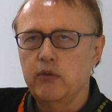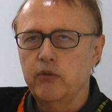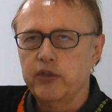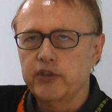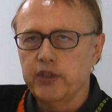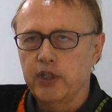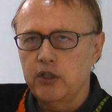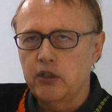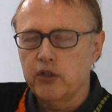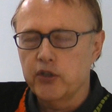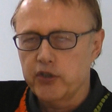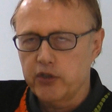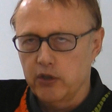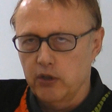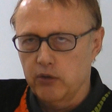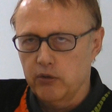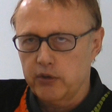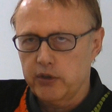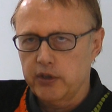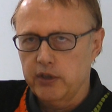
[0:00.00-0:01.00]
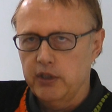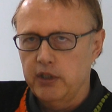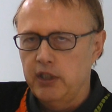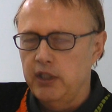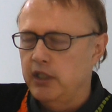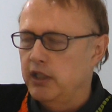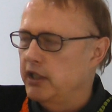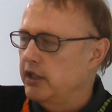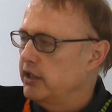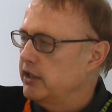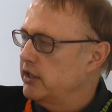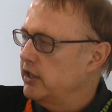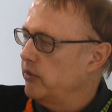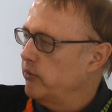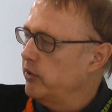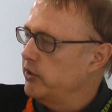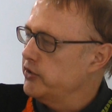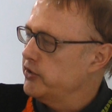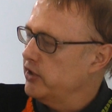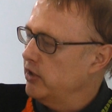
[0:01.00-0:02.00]
was under-soaked, that
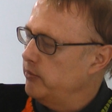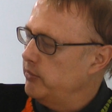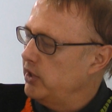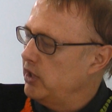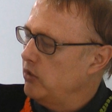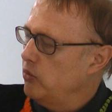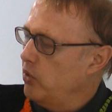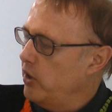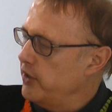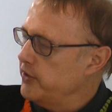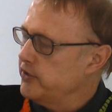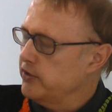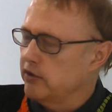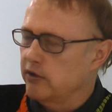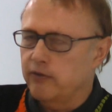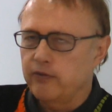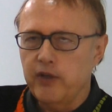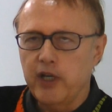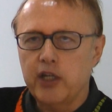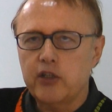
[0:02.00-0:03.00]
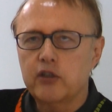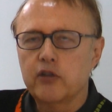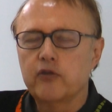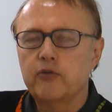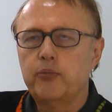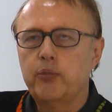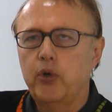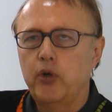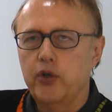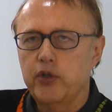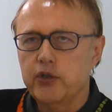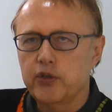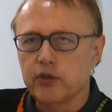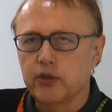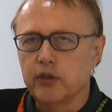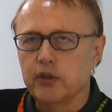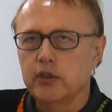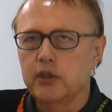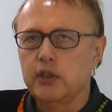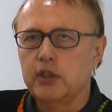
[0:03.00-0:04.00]
when somebody was an effective
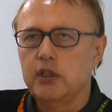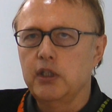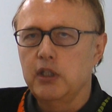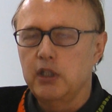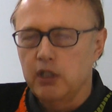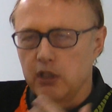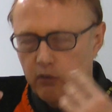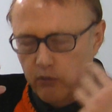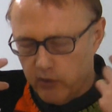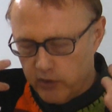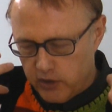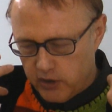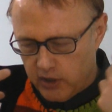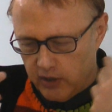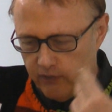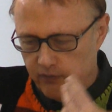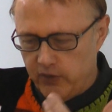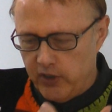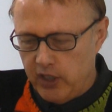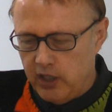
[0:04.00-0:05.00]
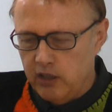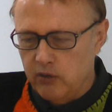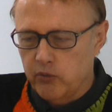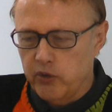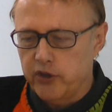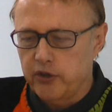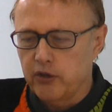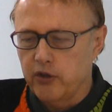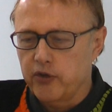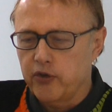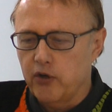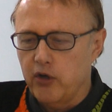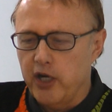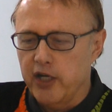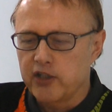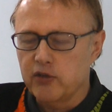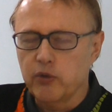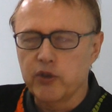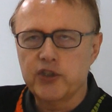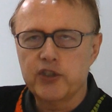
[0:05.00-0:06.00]
person conveying with their
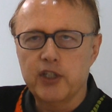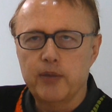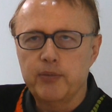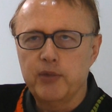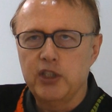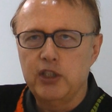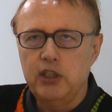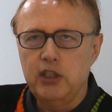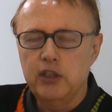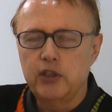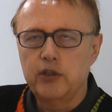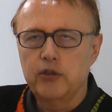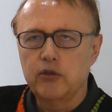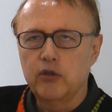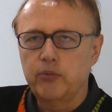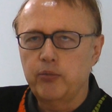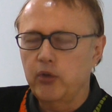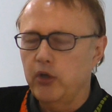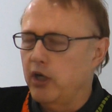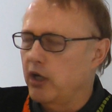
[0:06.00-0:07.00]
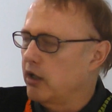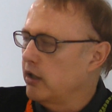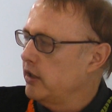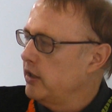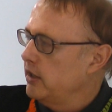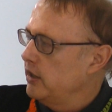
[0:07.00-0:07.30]
thoughts what something needed through prayer,